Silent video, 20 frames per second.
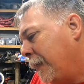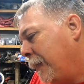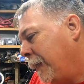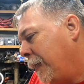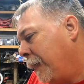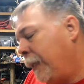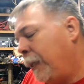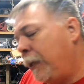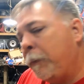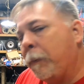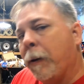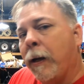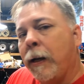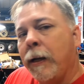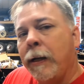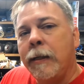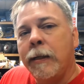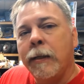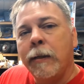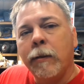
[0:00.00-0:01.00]

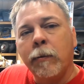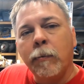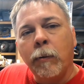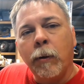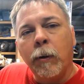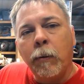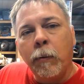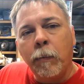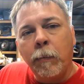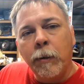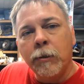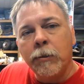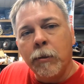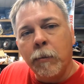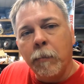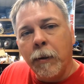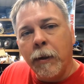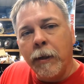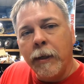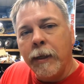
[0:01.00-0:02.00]
anybody can throw a bunch
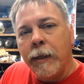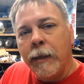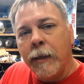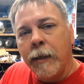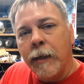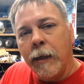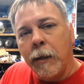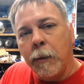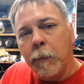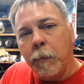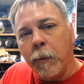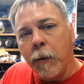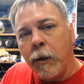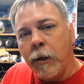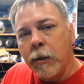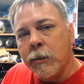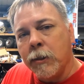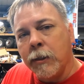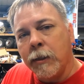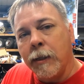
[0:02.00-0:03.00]
of money at a
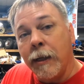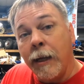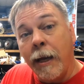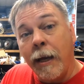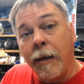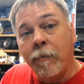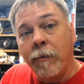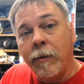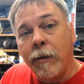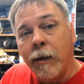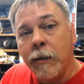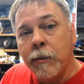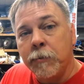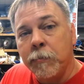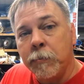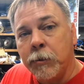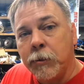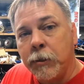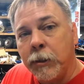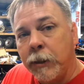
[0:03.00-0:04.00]
project and have a
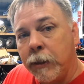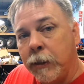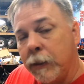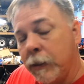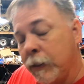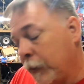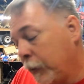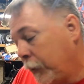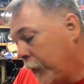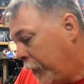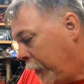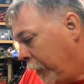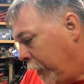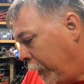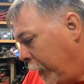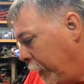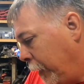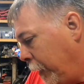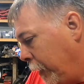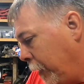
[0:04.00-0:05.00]
nice machine,
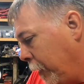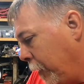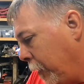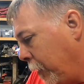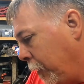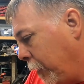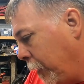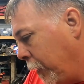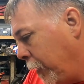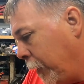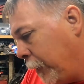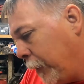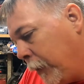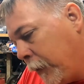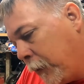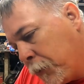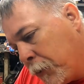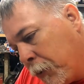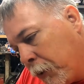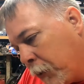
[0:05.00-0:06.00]
and
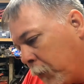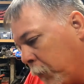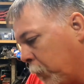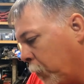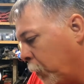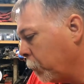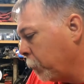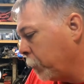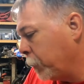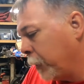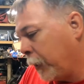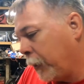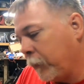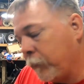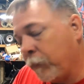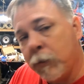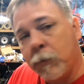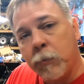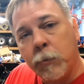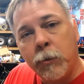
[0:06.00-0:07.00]
there's nothing wrong with that
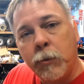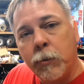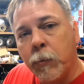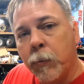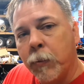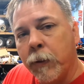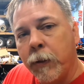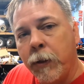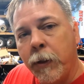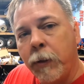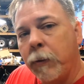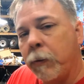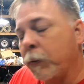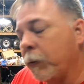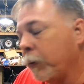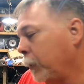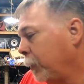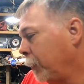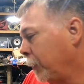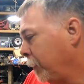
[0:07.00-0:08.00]
if that's what you want to do.
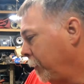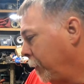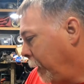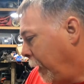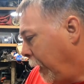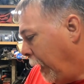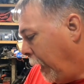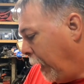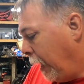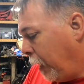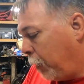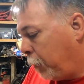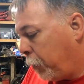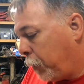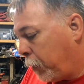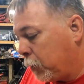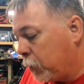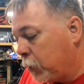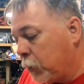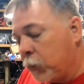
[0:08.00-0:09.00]
I
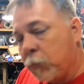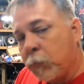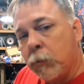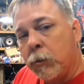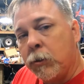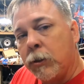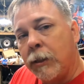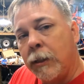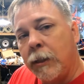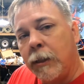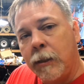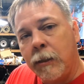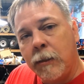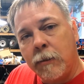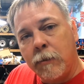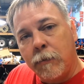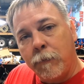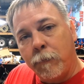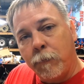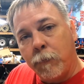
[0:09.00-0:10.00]
bought this machine
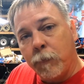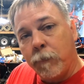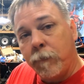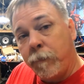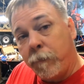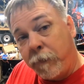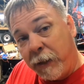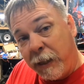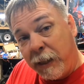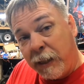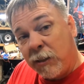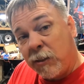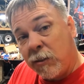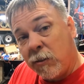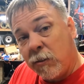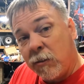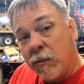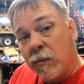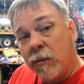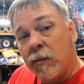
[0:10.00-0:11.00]
to
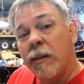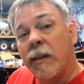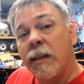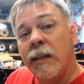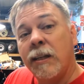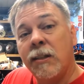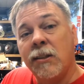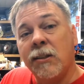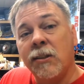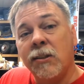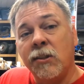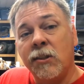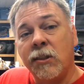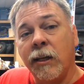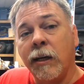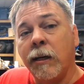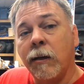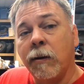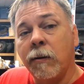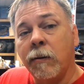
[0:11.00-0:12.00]
fix and to
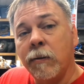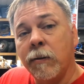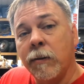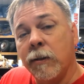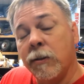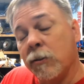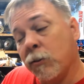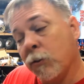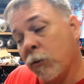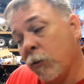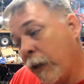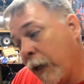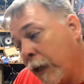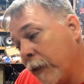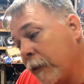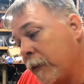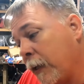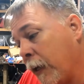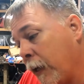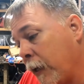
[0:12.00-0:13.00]
sell, and so
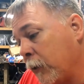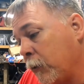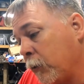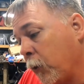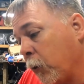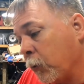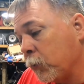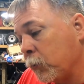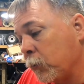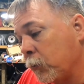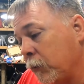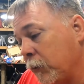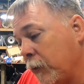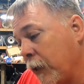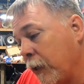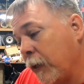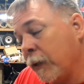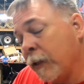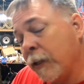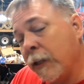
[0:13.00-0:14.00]
that kind
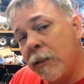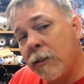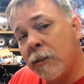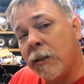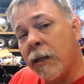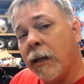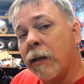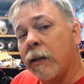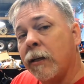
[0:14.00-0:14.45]
of leads down